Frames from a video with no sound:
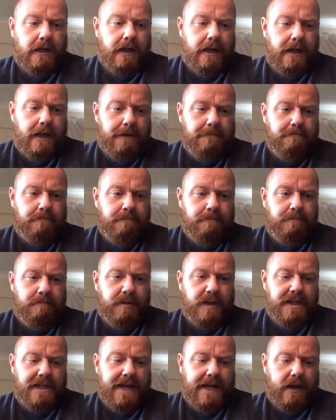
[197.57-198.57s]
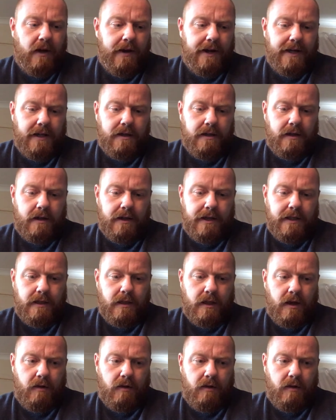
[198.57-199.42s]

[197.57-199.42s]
Um, but yeah, I, I,